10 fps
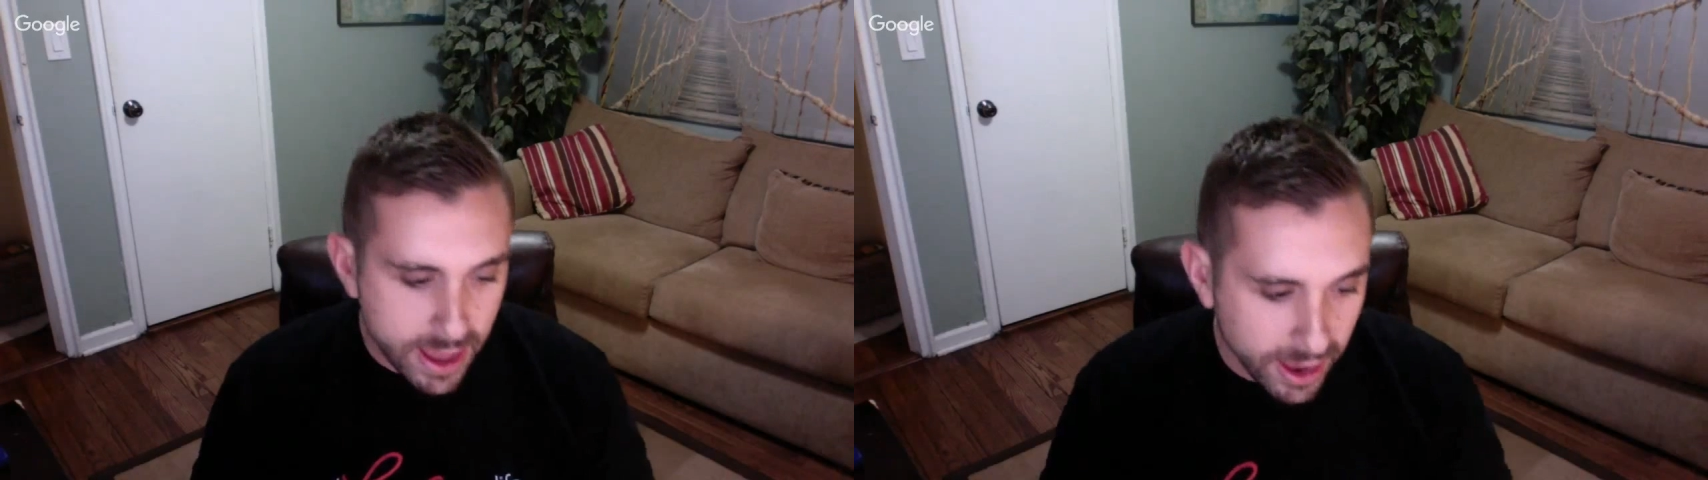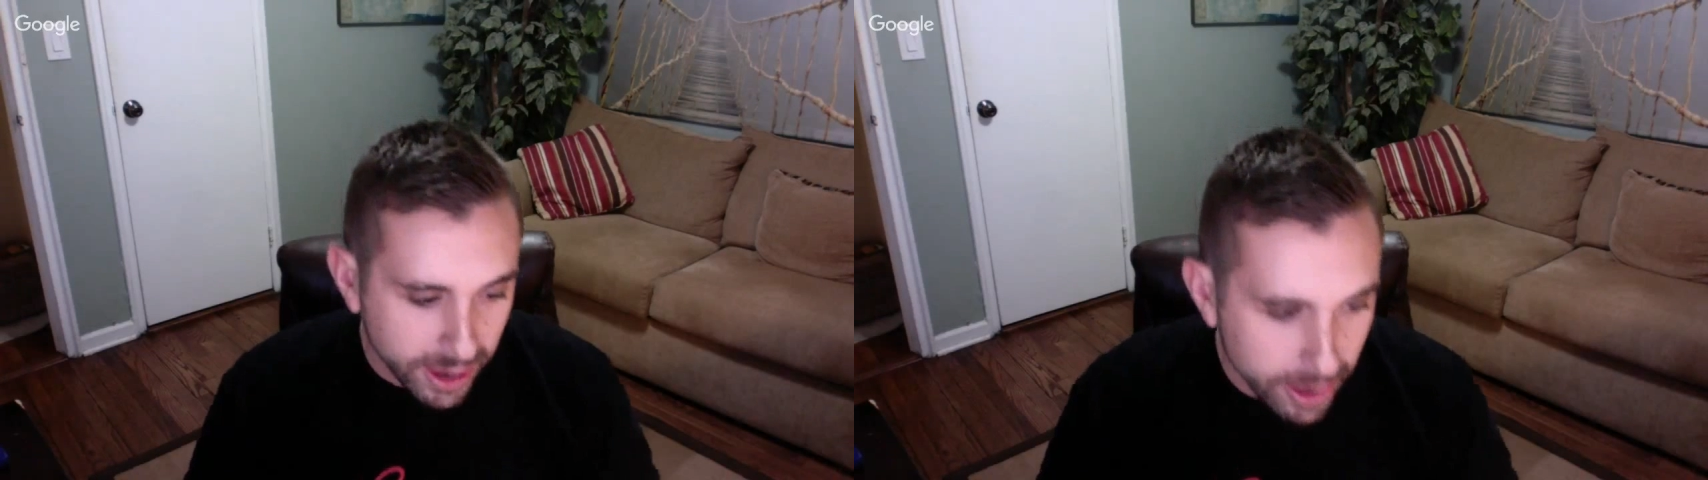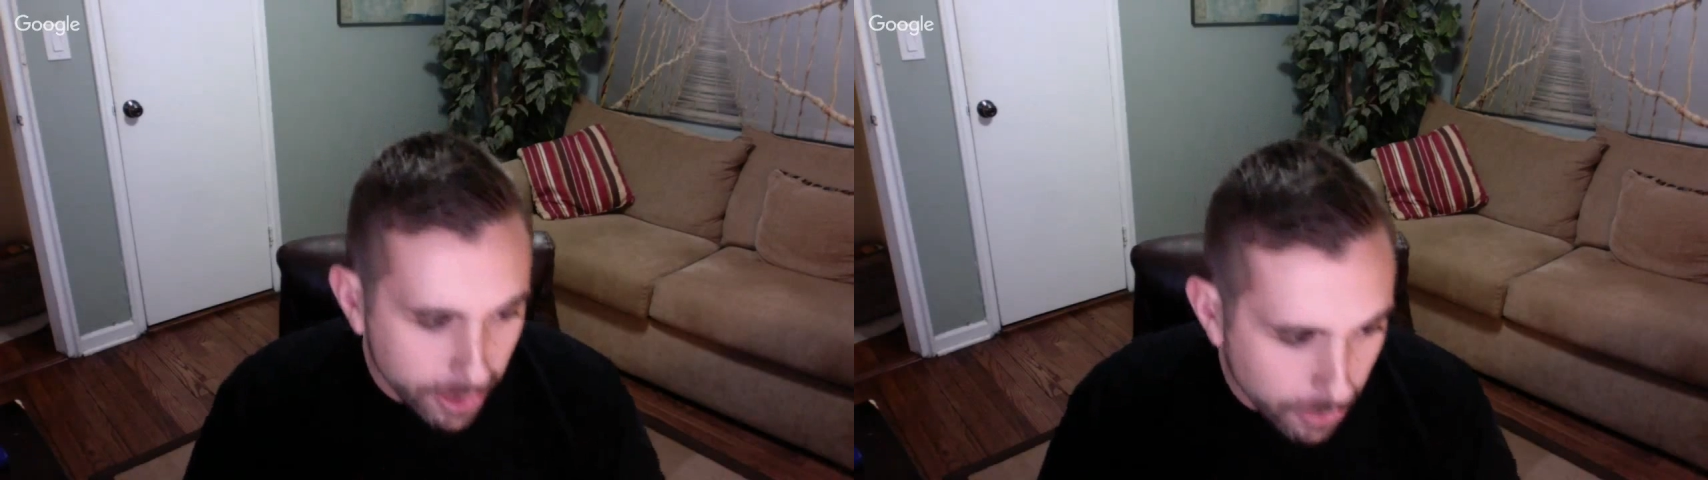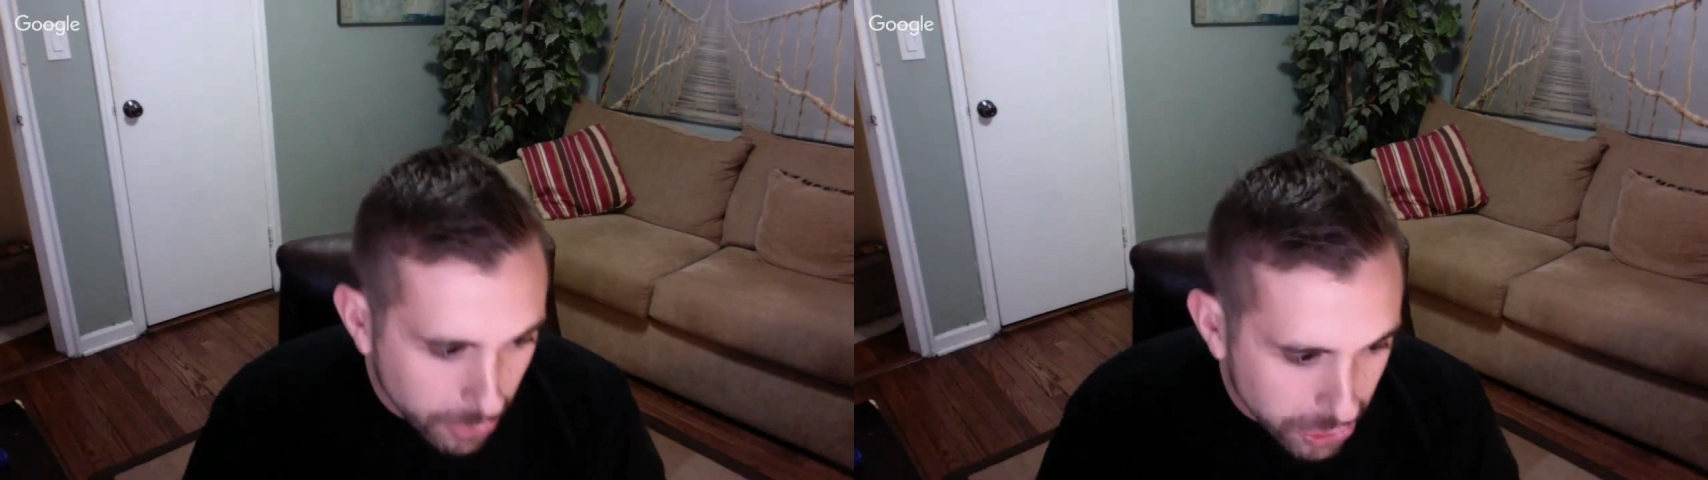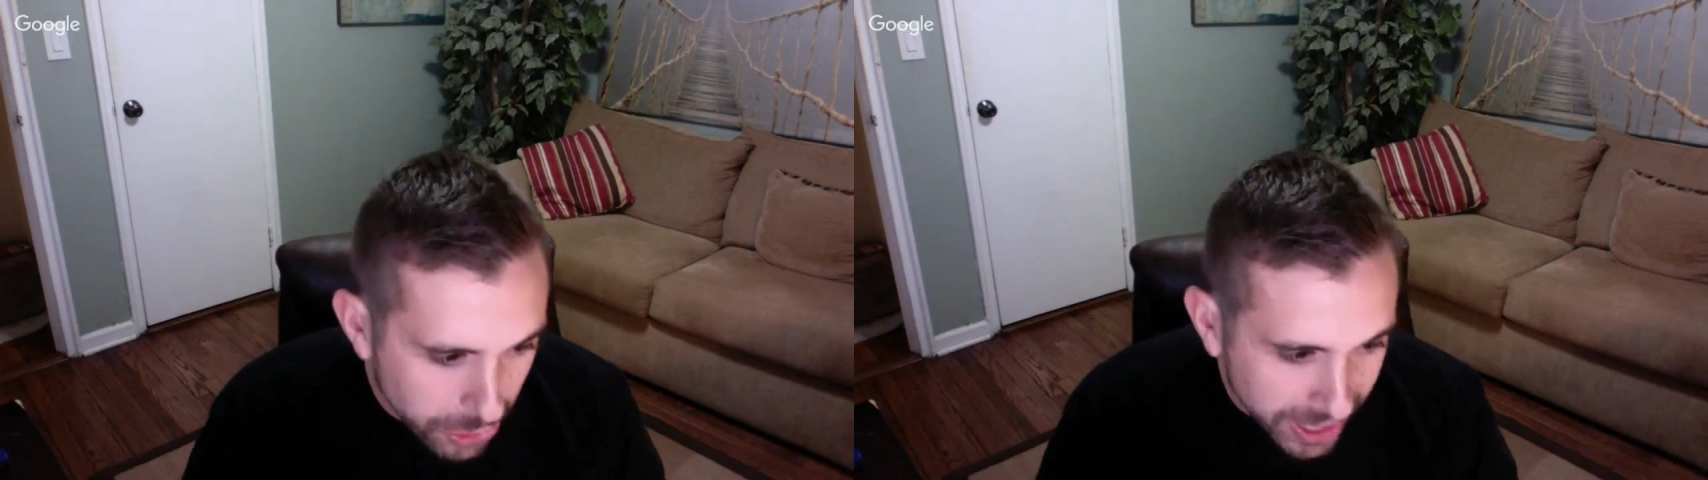
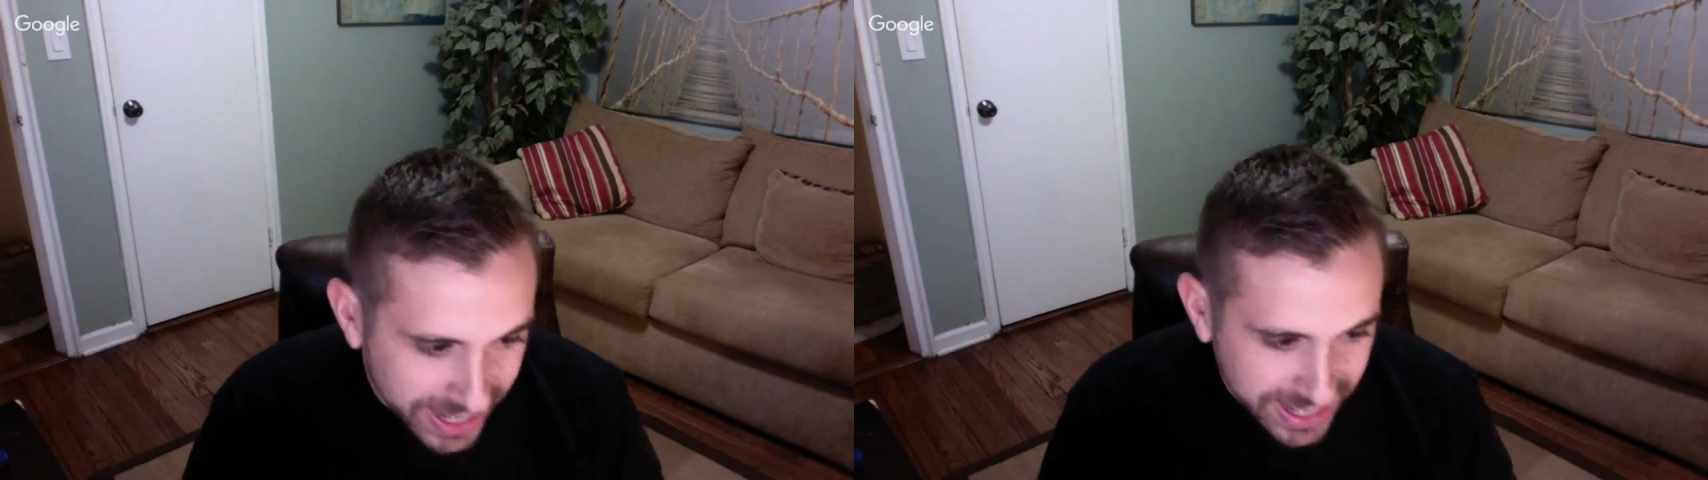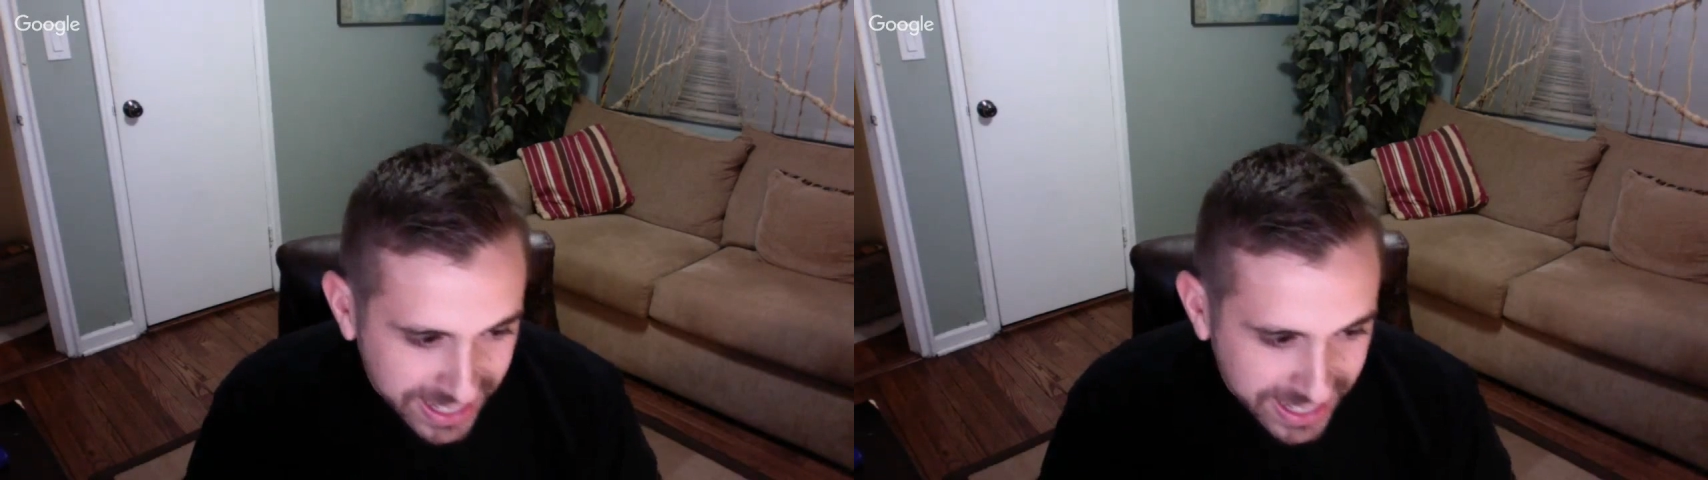you can